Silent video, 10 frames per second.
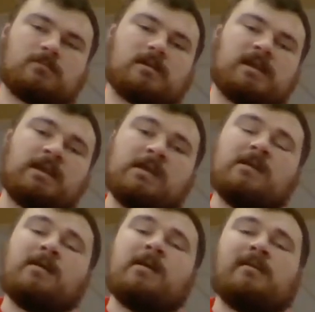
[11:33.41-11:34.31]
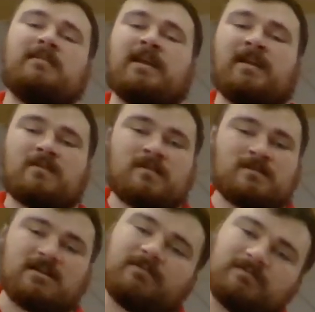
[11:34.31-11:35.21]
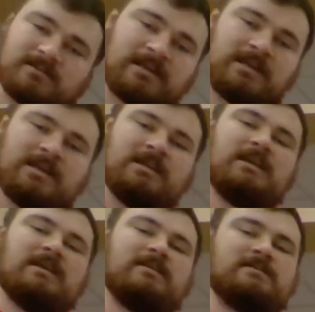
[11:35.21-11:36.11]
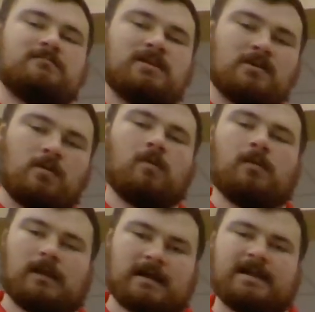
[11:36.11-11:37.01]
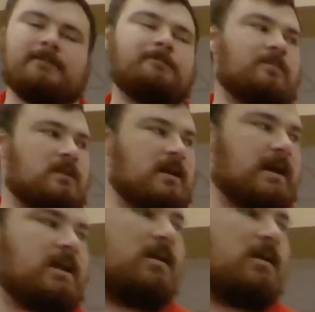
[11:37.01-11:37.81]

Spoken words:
Okay, say it to yourself. D is middle line. Okay,